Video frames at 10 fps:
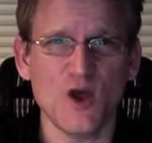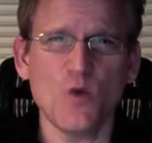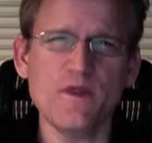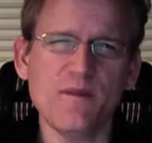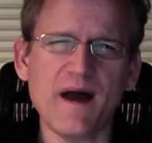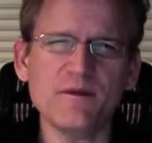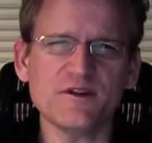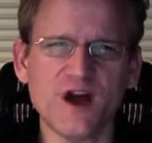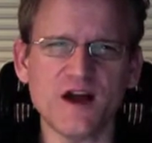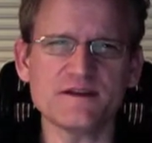When the Bible
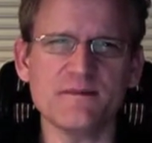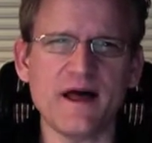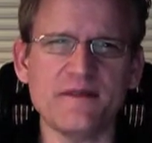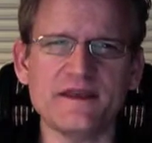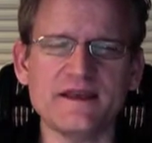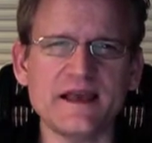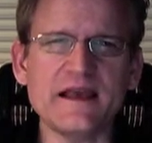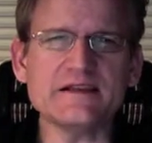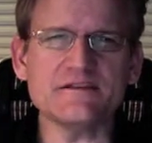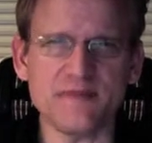talks about the
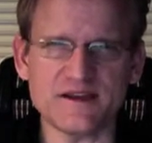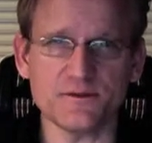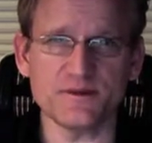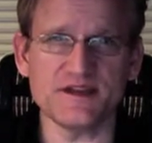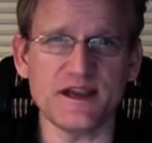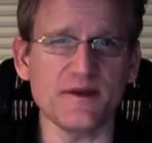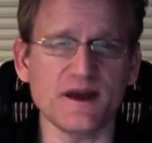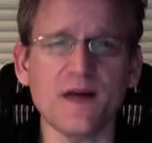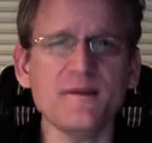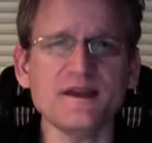kings of Mesopotamia
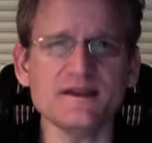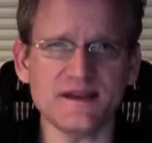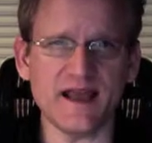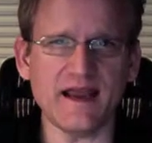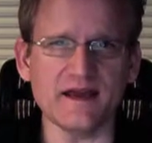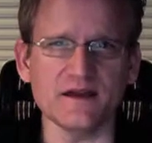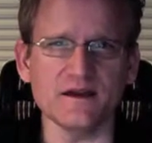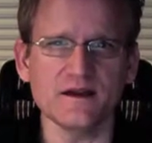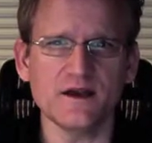coming into Canaan